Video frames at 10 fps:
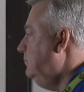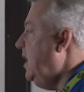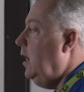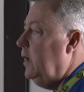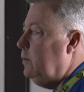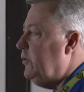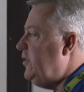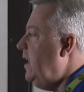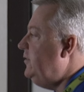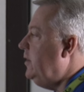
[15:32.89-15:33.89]
No,
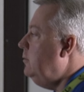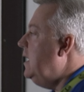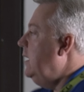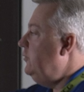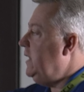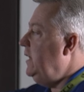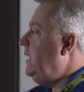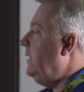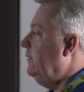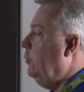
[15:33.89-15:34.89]
100%. So again, you
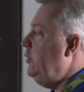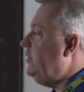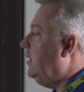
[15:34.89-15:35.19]
got the voice